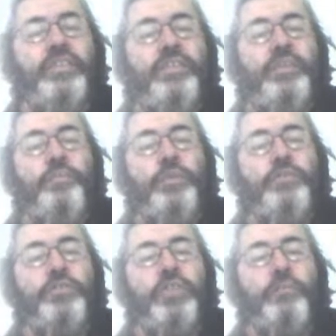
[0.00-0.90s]
The
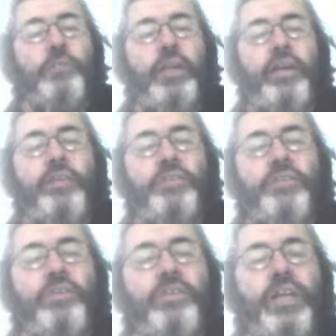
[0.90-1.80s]
music blares
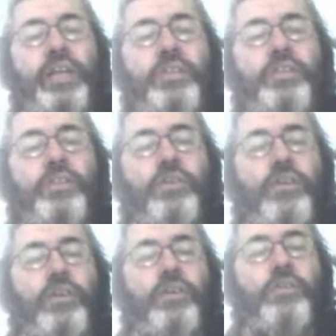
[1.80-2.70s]
all night
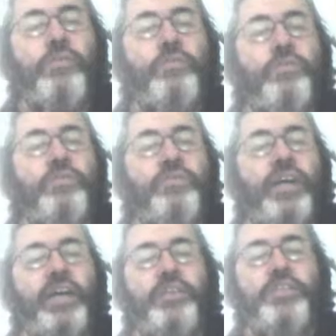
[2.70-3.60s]
long through
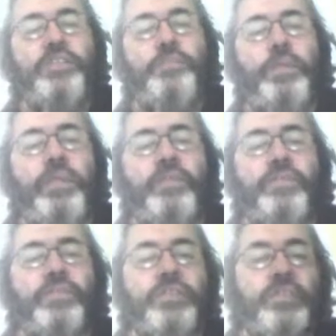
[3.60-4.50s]
tired
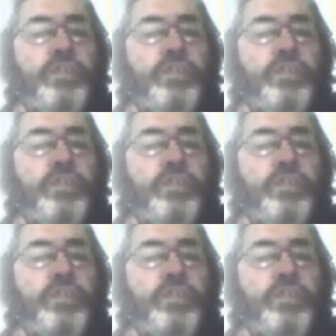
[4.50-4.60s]
speakers,